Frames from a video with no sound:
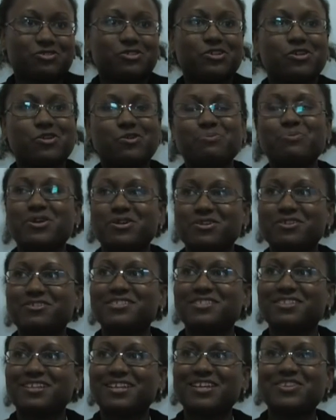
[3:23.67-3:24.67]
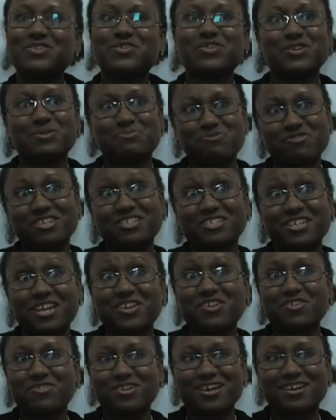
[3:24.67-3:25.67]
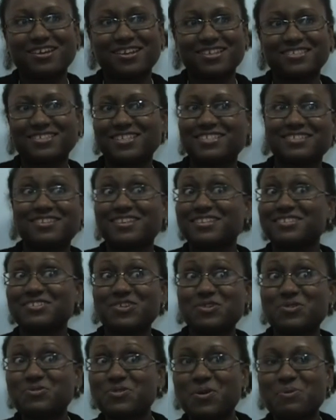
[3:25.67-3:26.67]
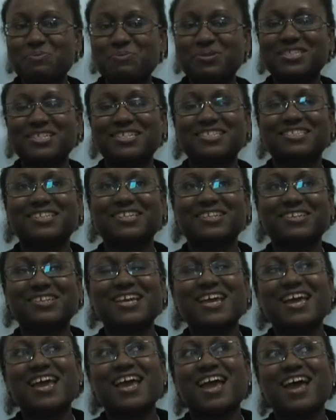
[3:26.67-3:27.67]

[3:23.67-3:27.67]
you're your own person, and you can appreciate your younger sister. It's no competition.